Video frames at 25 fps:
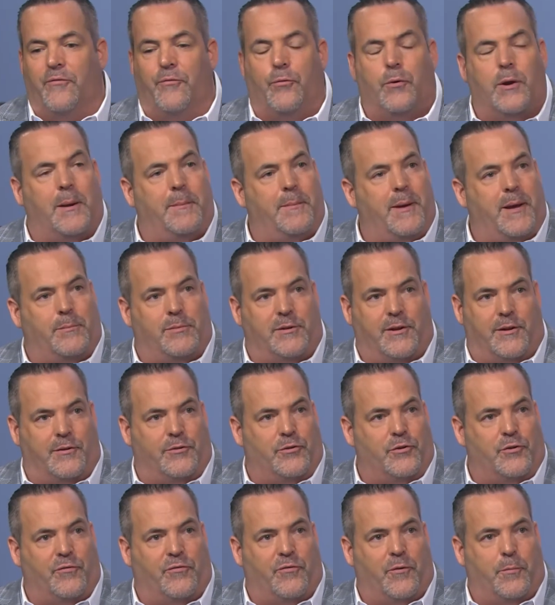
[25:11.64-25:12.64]
what I'm able to
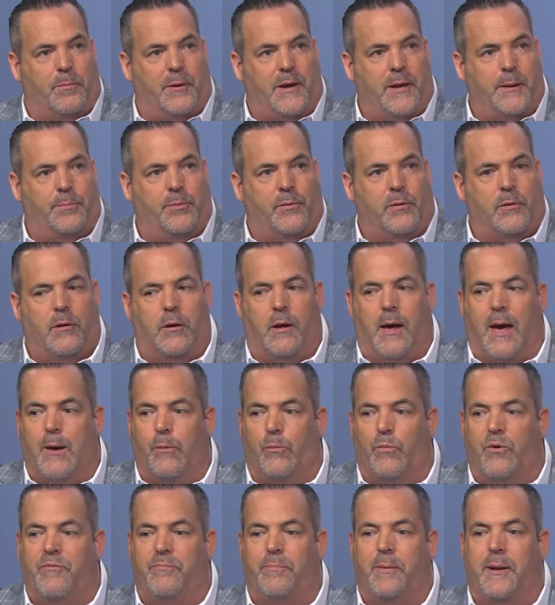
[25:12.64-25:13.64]
do for people,
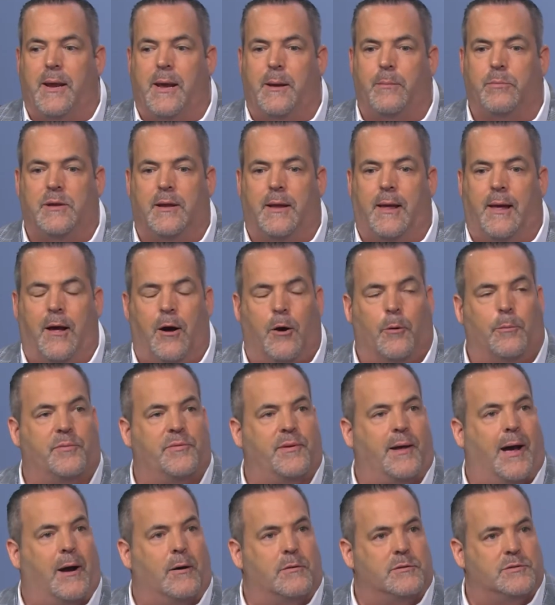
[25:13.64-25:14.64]
and we've been able to help
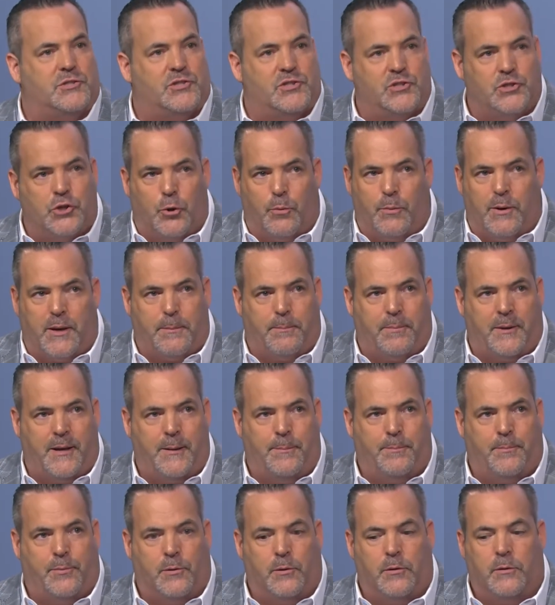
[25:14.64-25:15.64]
out so many
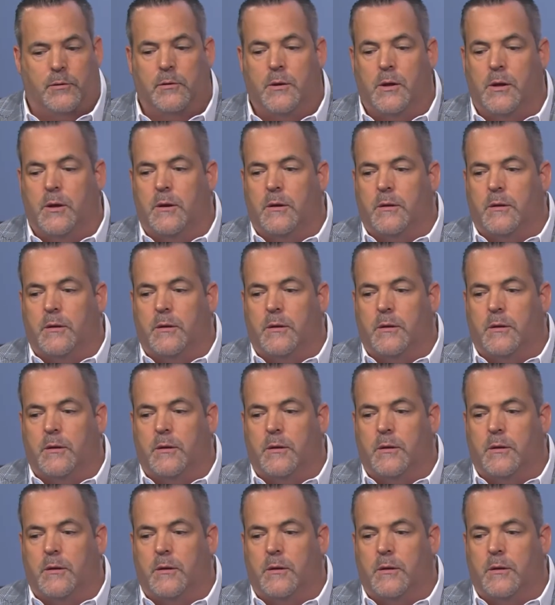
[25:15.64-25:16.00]
people.